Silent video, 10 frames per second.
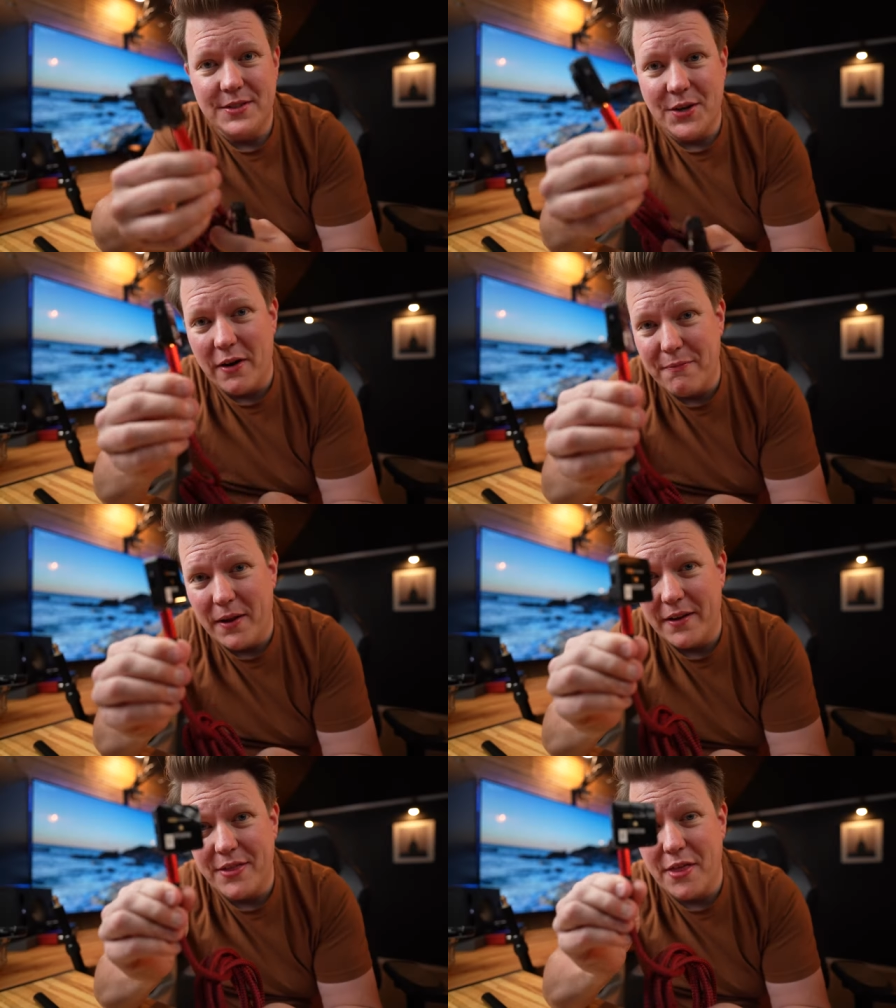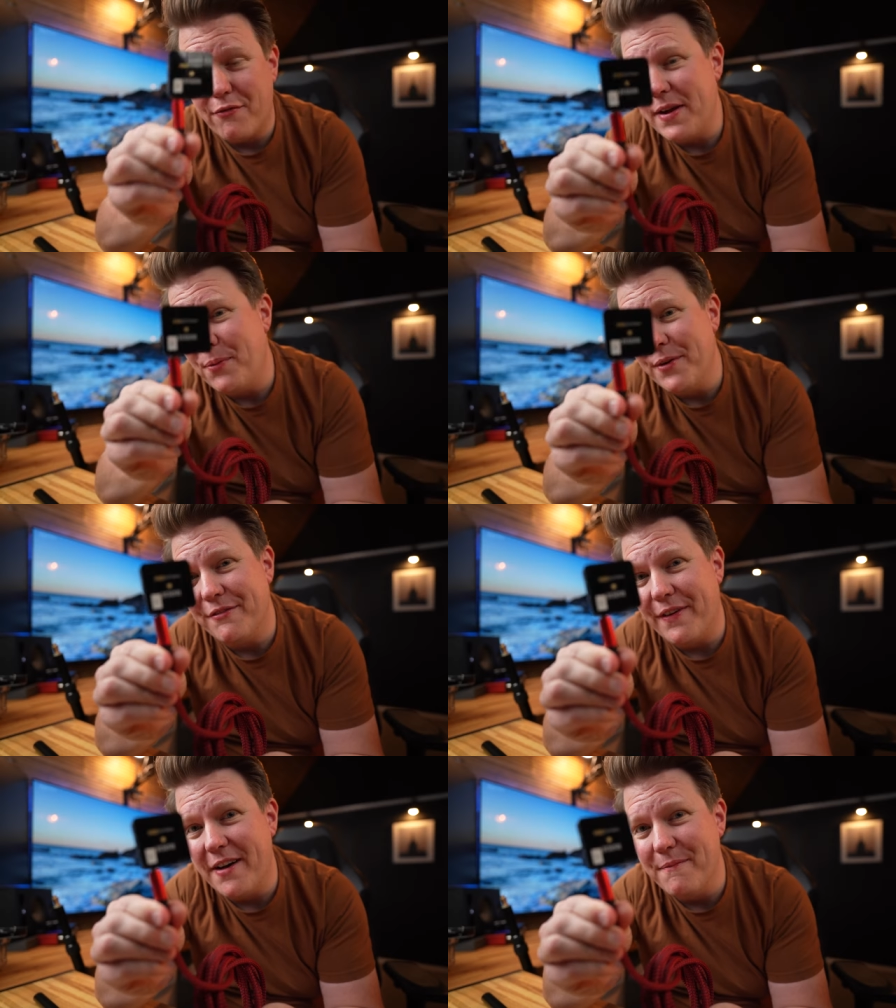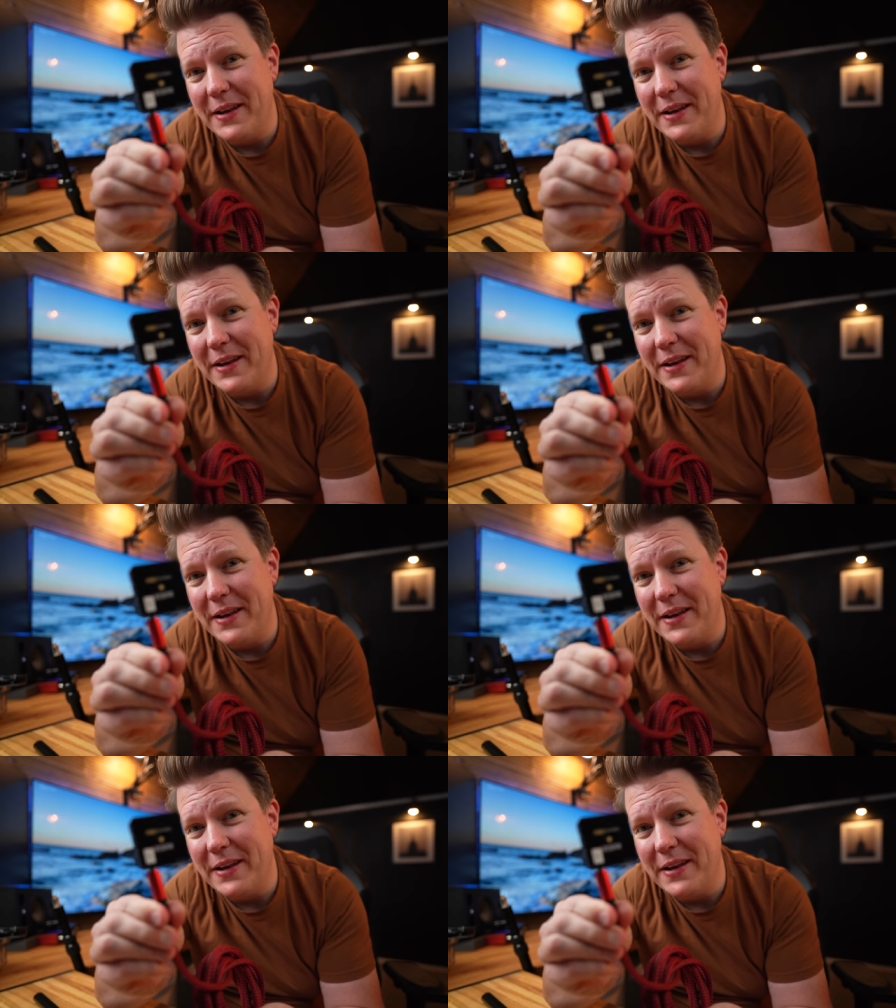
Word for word: So I've plugged the 3.5